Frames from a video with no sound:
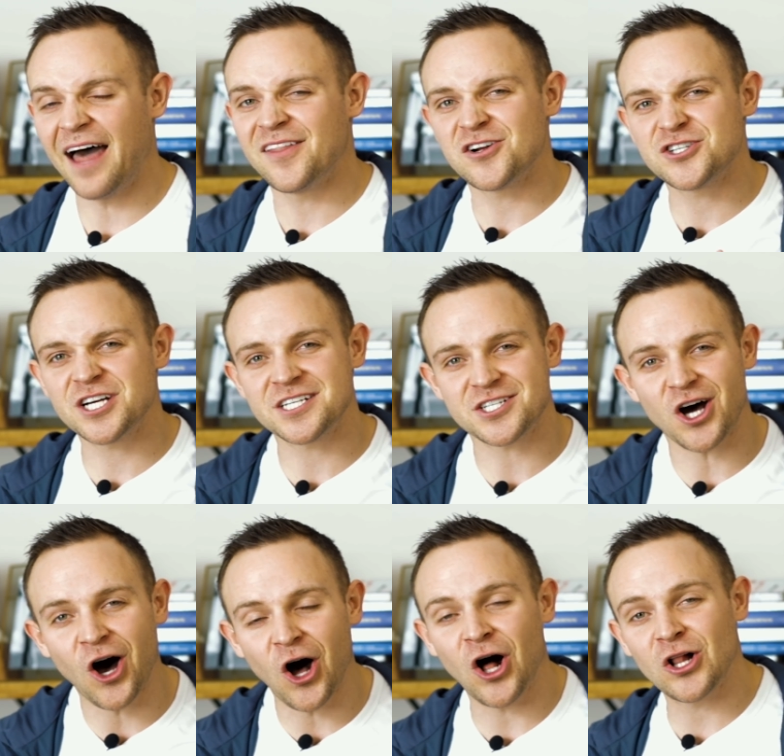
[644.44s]
and they're just
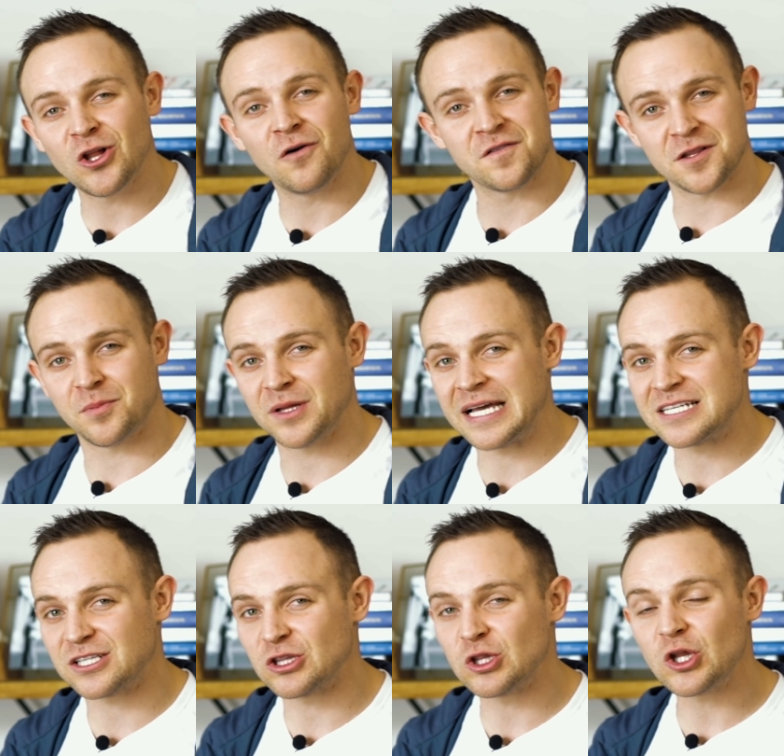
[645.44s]
all over the
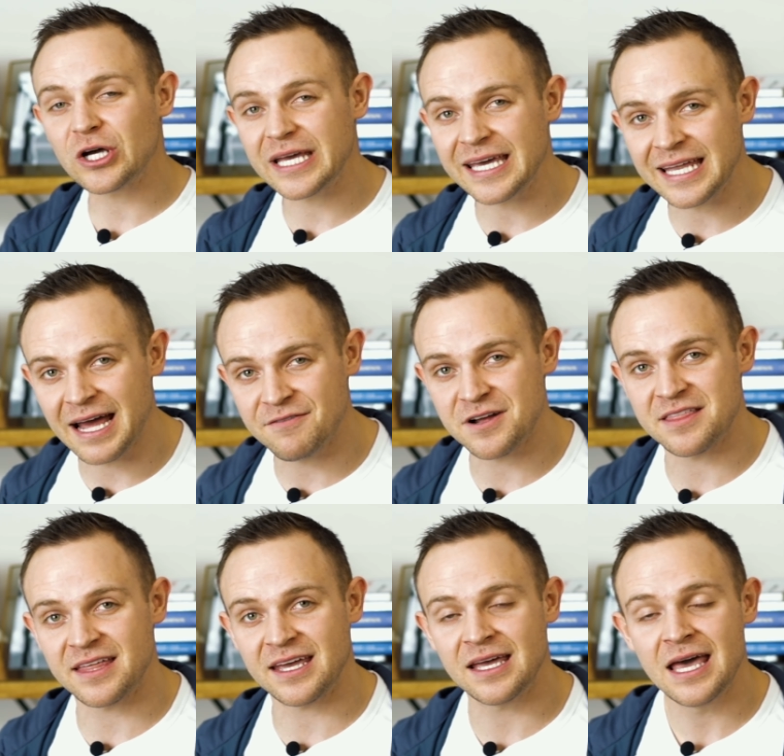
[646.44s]
place looking at
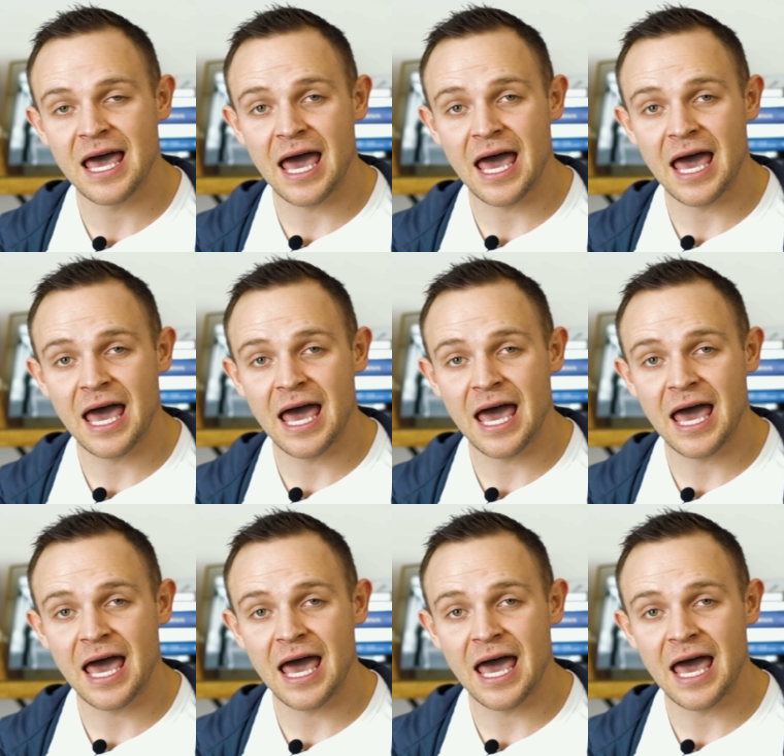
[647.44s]
everything